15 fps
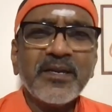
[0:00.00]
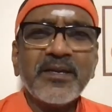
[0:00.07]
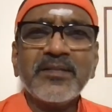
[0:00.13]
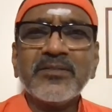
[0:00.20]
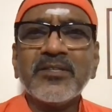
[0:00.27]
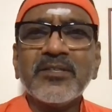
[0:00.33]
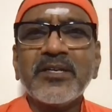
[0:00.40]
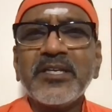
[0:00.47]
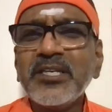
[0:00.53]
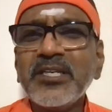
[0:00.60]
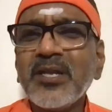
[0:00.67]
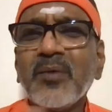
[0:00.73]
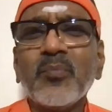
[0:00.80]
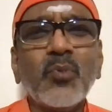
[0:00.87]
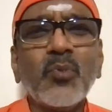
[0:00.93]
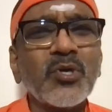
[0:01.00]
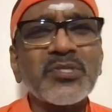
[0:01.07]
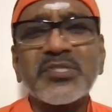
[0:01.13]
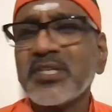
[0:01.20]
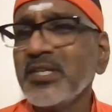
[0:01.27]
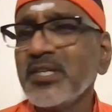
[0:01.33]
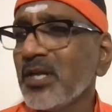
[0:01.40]
In the
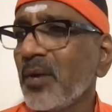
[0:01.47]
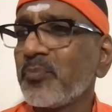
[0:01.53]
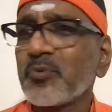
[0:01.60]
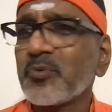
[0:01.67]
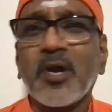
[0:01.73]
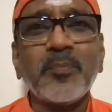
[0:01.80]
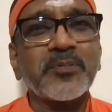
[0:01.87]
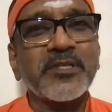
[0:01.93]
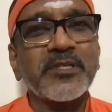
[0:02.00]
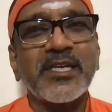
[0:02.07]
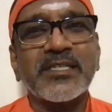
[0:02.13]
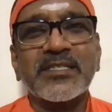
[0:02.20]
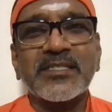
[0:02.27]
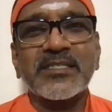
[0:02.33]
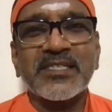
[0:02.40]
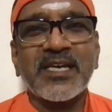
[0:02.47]
most inappropriate